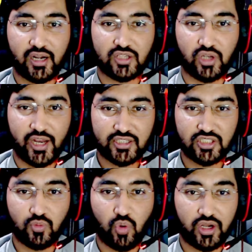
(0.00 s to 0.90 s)
So let's see
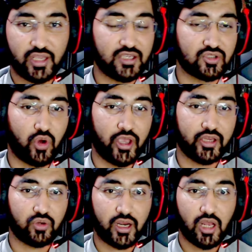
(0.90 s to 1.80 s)
what he is going to
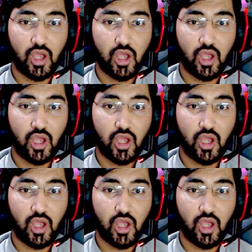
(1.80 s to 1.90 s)
get.